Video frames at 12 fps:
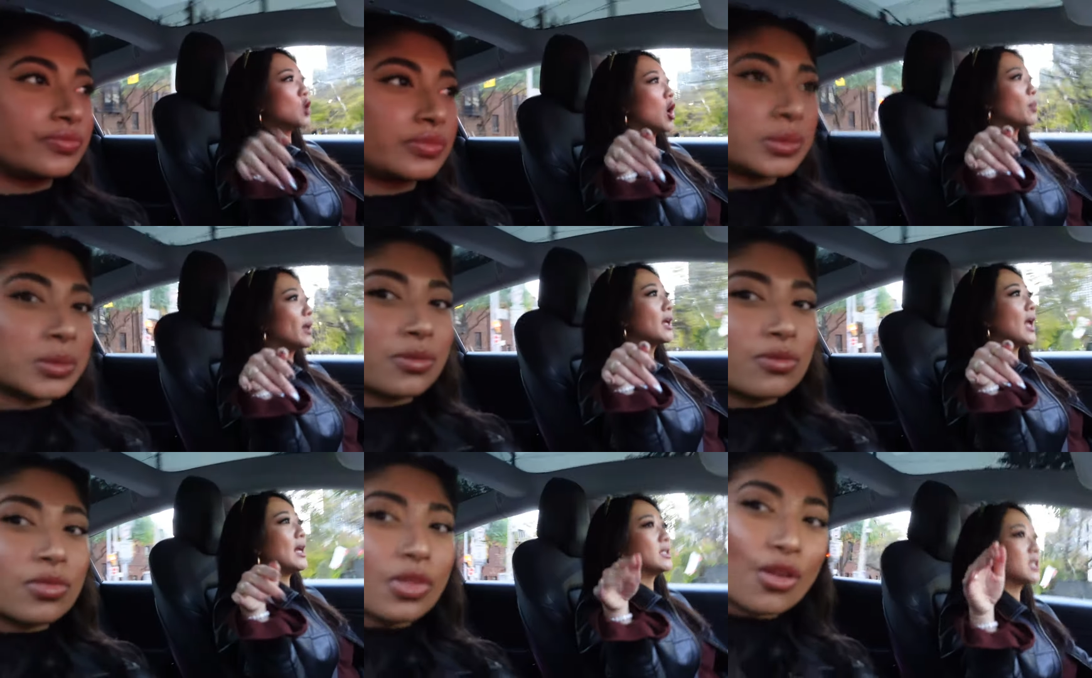
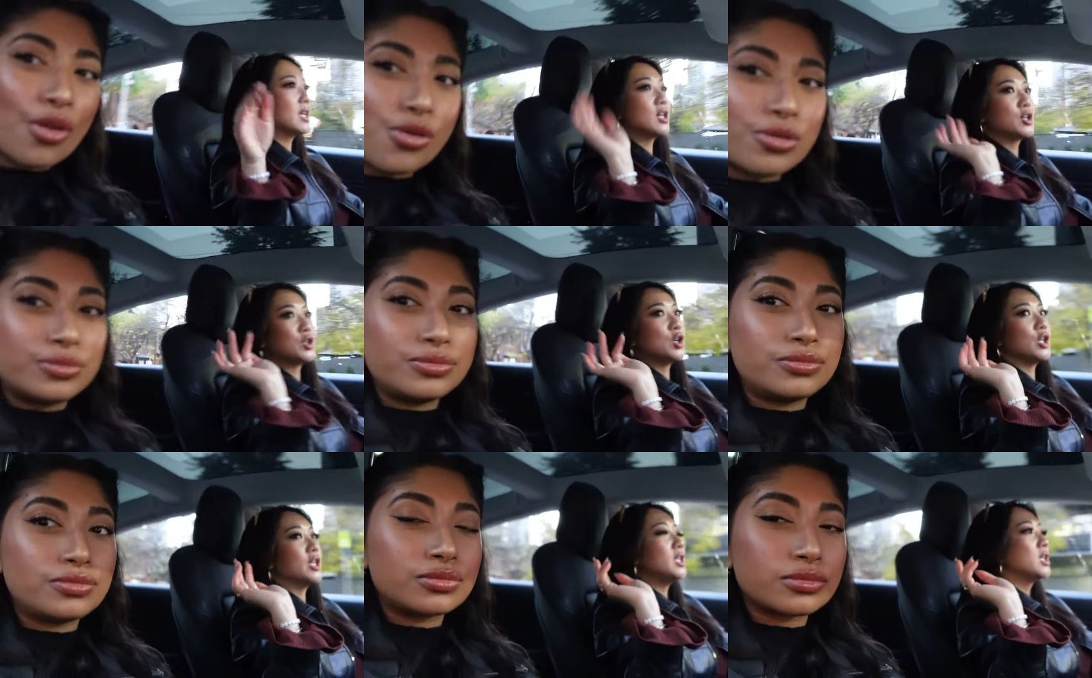Speaker 1: topic and like a
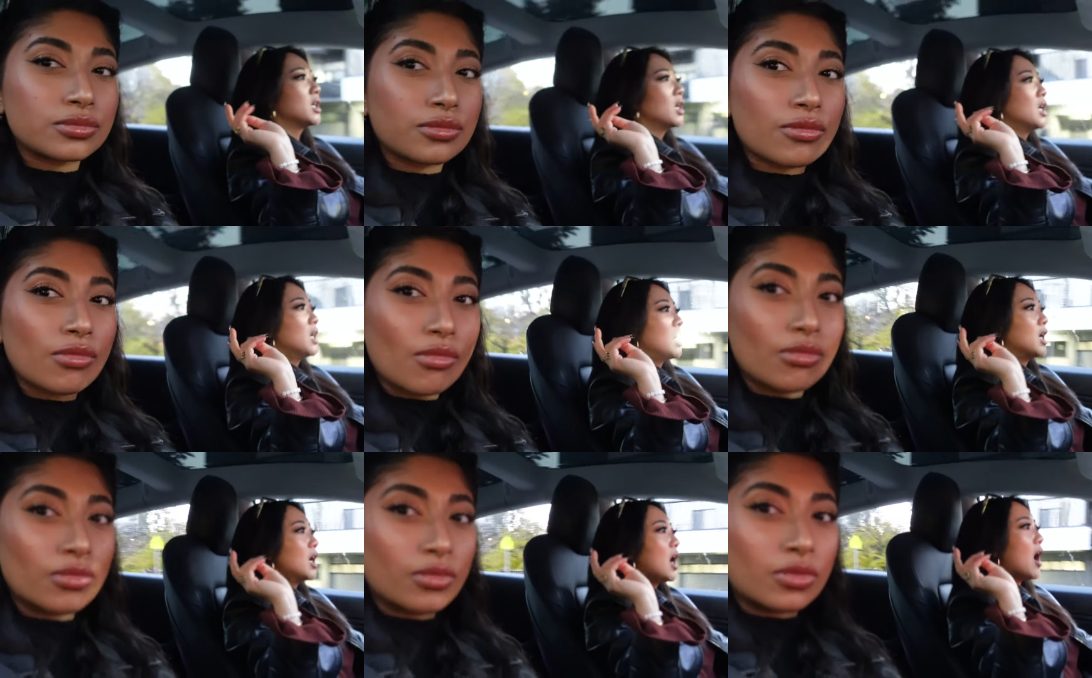good
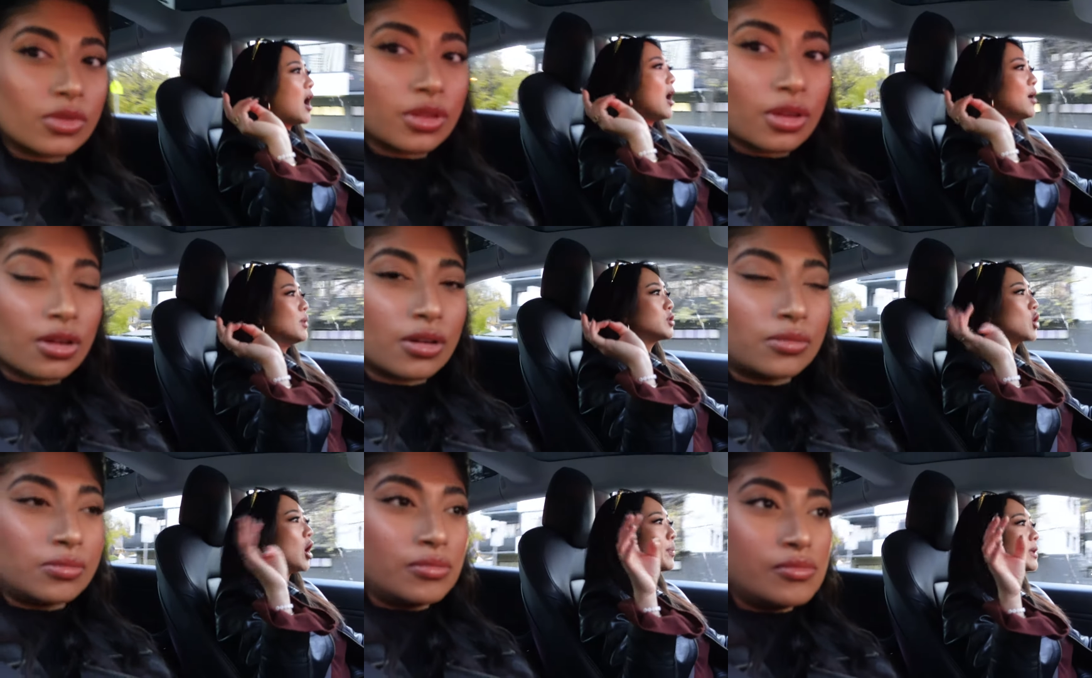
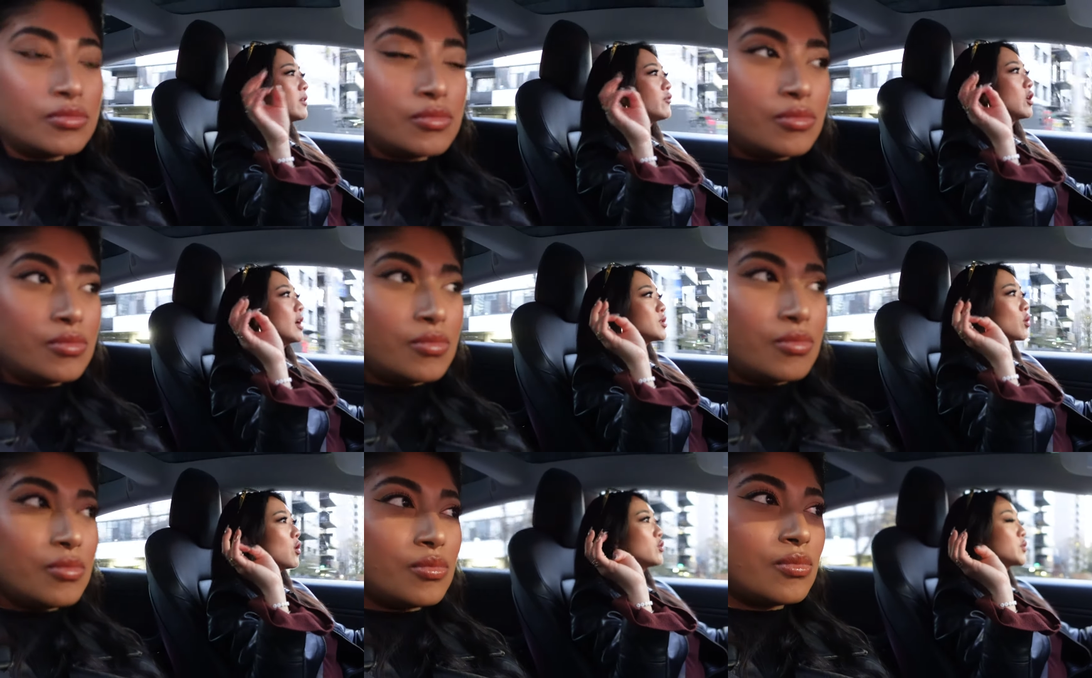topic if you guys
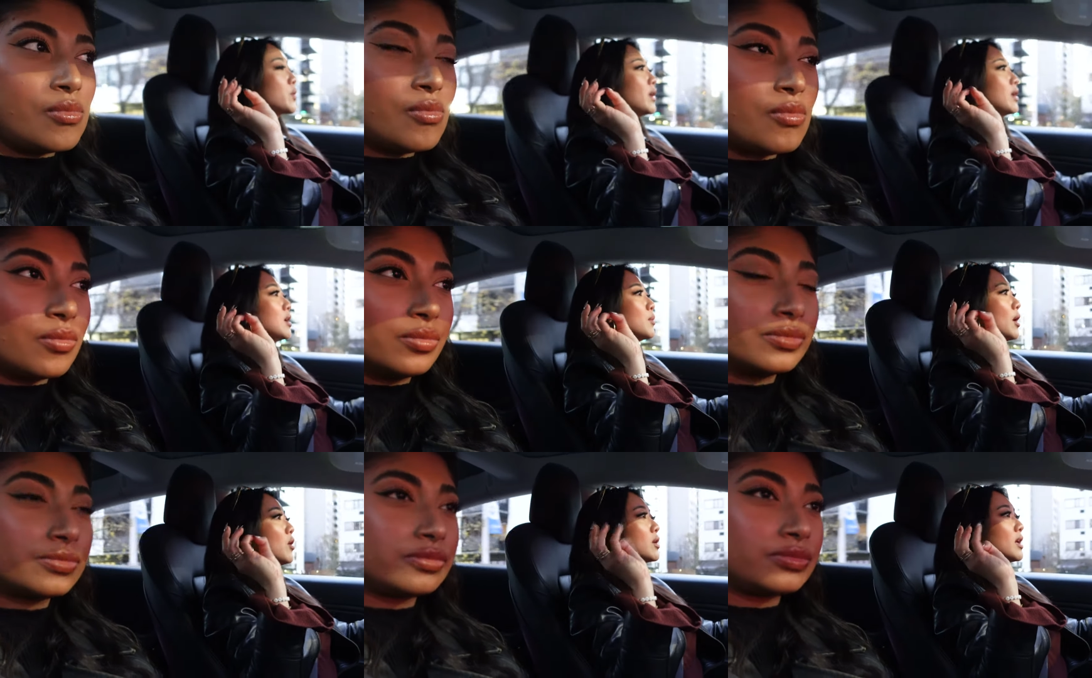are also thinking
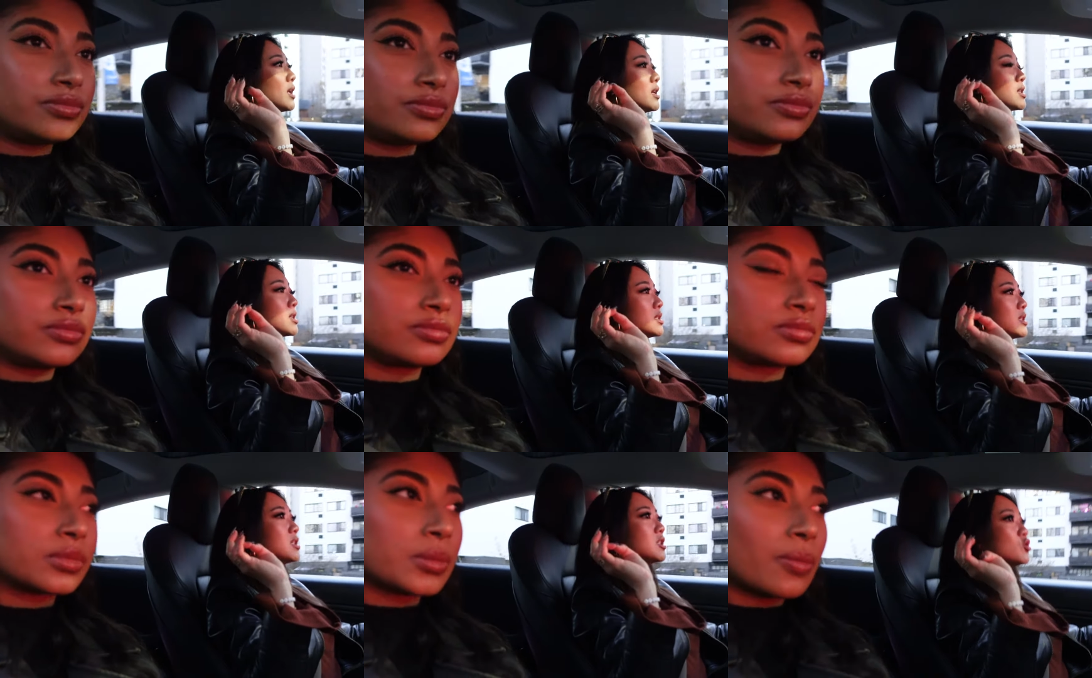about getting into this
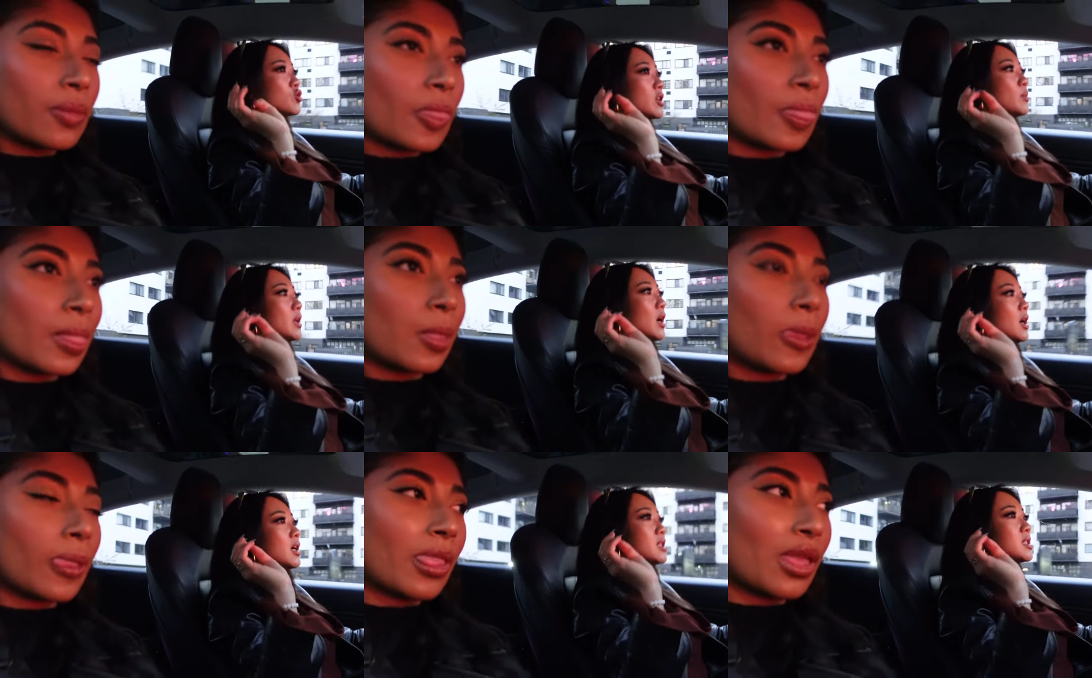industry,
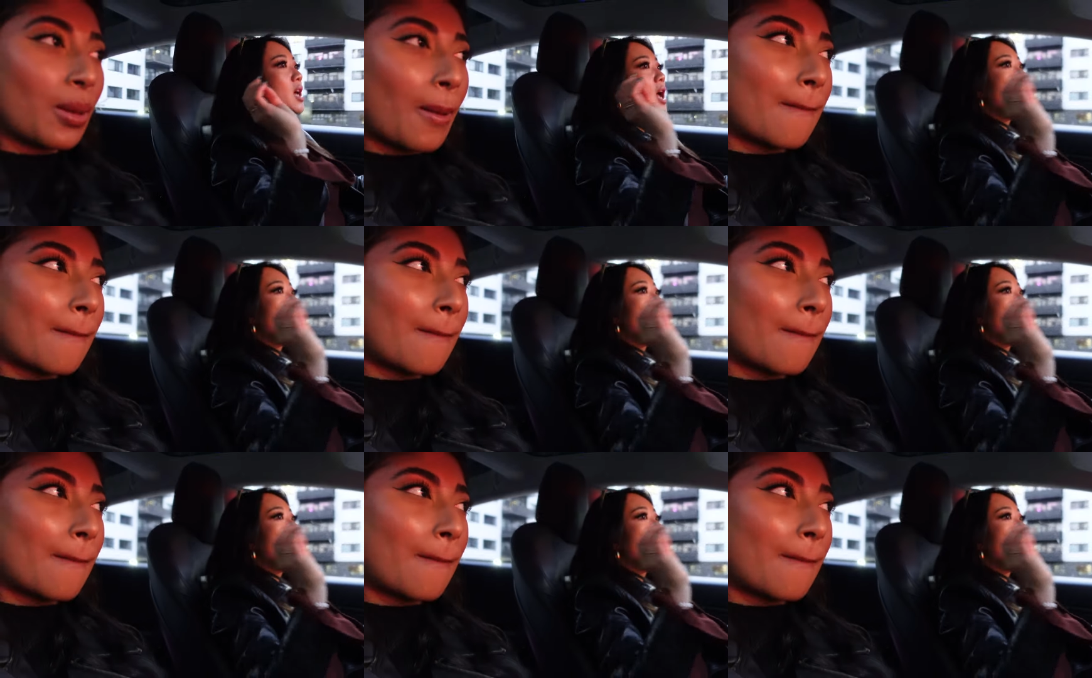because